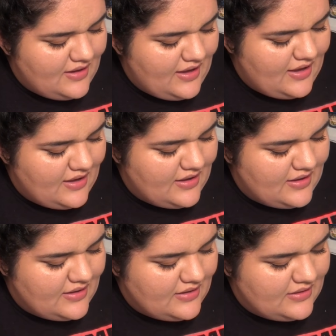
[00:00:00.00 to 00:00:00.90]

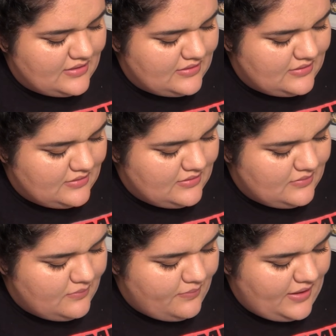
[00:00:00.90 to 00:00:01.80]
And uh,
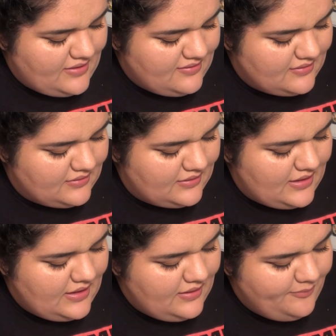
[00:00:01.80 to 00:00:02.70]

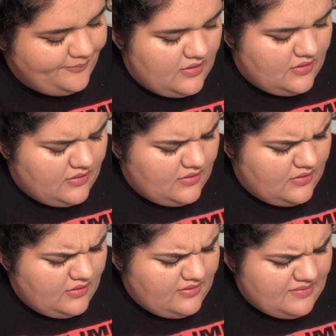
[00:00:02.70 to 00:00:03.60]
basically,
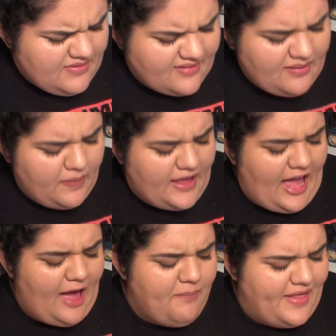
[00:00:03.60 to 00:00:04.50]
it seems like something
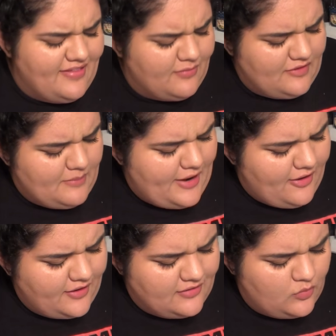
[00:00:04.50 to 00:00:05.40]
happens with
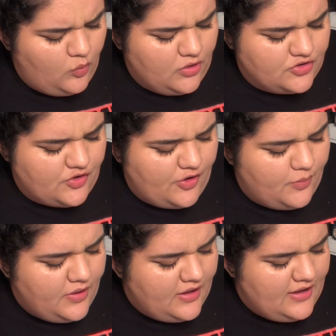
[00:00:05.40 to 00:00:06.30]
America's
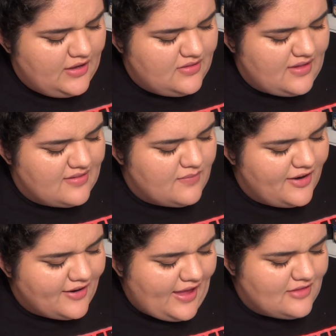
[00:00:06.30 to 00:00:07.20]
wardrobe. It says
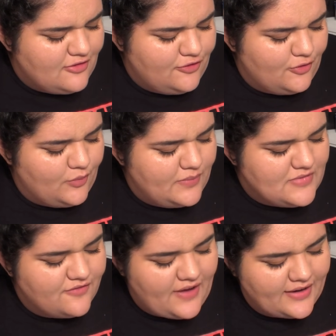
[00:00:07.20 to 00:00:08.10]
America enters her room
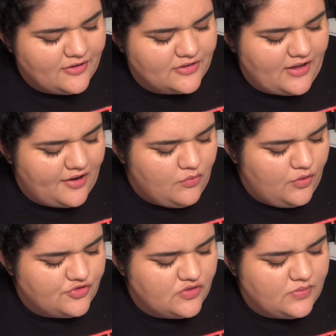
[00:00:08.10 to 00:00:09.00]
to find her entire
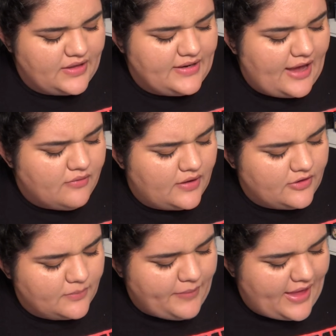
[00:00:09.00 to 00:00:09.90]
wardrobe laid out on
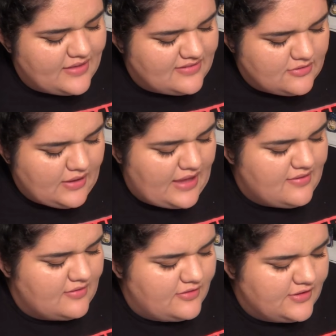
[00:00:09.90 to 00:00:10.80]
her bed,
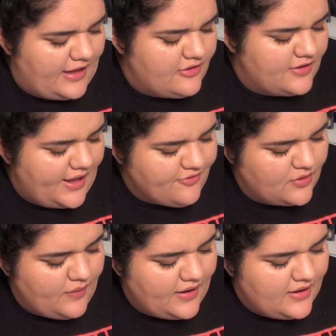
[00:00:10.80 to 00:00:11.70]
suitcases are scattered
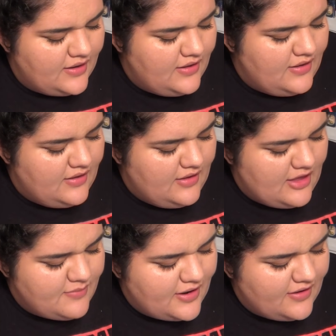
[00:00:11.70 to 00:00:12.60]
everywhere.
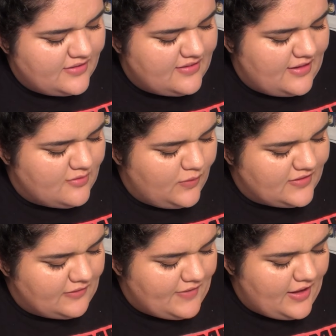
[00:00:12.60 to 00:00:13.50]
America says,
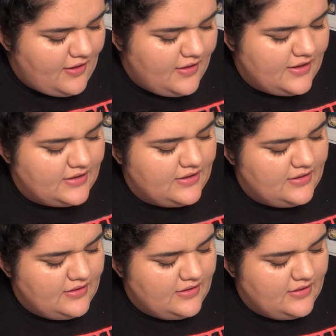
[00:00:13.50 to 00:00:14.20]
What's going on?